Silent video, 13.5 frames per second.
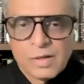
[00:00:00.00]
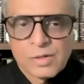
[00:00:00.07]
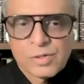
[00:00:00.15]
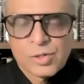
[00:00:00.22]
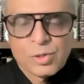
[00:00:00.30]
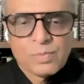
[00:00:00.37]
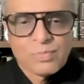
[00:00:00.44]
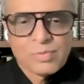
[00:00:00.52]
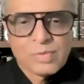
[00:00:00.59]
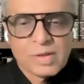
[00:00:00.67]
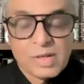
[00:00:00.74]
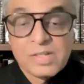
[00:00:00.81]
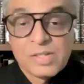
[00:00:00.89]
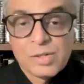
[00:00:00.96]
So
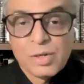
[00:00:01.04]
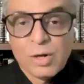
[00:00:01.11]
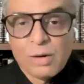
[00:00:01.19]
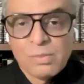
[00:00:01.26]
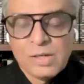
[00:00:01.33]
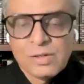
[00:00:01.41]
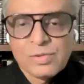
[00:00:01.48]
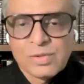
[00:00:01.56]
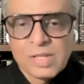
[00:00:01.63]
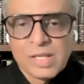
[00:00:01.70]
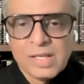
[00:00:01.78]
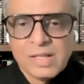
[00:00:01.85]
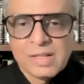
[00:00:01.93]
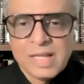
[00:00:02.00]
it's normal to
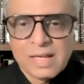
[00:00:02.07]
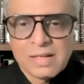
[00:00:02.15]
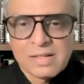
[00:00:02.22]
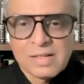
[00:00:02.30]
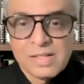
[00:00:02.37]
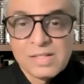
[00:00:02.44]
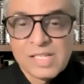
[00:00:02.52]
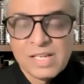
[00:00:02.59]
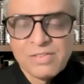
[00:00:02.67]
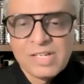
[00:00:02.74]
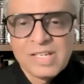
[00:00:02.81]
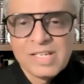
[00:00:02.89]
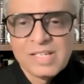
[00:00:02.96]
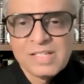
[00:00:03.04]
think that in
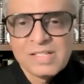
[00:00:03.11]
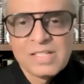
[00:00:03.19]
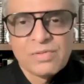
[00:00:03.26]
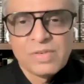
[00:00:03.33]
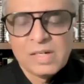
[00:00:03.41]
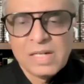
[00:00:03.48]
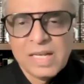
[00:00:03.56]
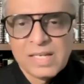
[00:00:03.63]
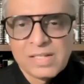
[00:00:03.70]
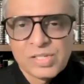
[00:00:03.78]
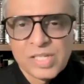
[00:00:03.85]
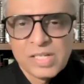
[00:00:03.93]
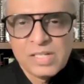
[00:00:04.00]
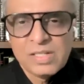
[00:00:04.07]
70 years, the world has
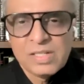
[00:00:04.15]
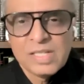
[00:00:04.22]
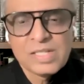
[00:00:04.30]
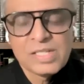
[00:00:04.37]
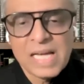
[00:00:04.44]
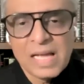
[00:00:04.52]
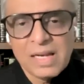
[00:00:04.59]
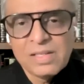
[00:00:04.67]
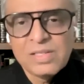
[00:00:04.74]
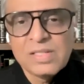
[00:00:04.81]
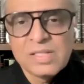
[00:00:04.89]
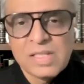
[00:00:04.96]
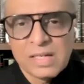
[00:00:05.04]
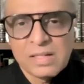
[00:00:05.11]
changed. The
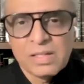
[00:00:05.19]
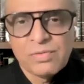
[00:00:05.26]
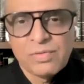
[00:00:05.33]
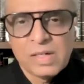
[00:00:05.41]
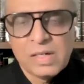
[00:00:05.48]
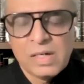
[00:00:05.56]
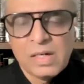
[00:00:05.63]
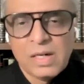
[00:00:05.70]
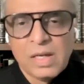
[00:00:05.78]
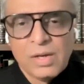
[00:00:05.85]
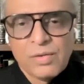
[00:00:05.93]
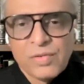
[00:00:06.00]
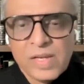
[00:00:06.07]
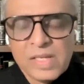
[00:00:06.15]
challenges that the world
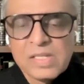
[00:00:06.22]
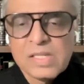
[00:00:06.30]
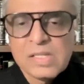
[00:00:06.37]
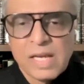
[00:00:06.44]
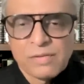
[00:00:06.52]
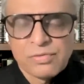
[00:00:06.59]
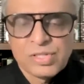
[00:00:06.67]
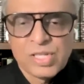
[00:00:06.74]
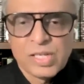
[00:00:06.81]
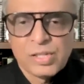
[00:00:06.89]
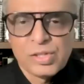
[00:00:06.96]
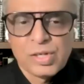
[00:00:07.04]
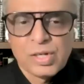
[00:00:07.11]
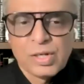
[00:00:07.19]
faces have
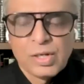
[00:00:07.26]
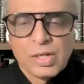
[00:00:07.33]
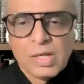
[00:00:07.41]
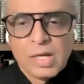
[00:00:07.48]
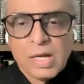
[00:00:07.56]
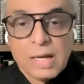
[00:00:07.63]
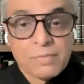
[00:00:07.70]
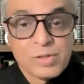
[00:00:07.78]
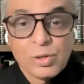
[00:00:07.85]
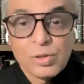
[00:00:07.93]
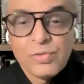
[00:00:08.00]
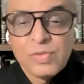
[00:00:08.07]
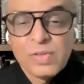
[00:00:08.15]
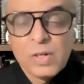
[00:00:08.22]
changed. So
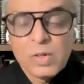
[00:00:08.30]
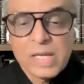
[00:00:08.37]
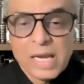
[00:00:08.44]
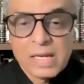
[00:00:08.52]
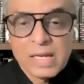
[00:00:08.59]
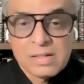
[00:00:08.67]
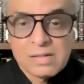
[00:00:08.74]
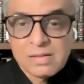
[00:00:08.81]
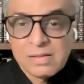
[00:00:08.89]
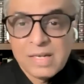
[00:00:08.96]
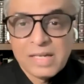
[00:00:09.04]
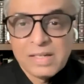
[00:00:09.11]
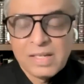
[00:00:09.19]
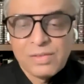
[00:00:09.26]
if you look at
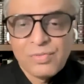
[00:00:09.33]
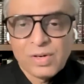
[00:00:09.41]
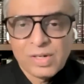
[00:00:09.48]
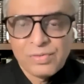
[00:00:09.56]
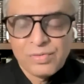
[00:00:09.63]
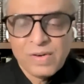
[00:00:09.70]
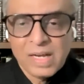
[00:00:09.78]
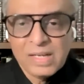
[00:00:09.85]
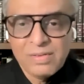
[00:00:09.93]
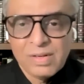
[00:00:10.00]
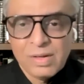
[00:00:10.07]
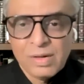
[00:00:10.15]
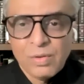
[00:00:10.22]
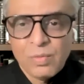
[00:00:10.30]
1945,
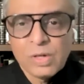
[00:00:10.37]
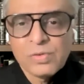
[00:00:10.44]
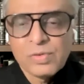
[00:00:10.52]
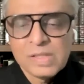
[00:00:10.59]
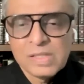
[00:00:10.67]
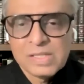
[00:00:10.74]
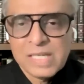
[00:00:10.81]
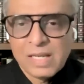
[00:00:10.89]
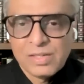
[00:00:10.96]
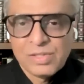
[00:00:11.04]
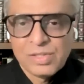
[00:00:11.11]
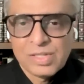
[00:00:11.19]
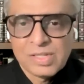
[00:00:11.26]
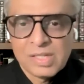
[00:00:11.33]
what were the
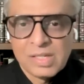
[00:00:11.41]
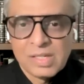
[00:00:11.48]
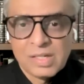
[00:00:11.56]
challenges?